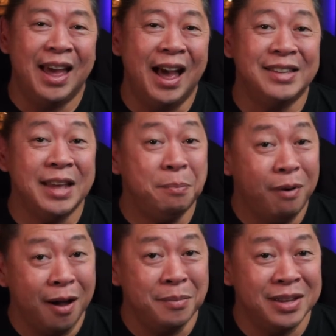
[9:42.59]
As I
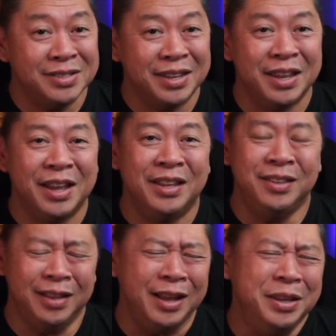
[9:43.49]
promised,
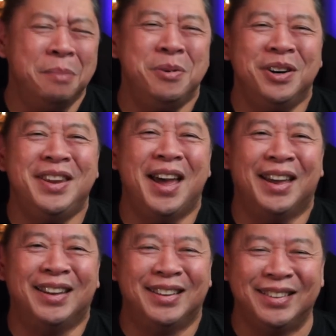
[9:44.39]
to lighten up your day?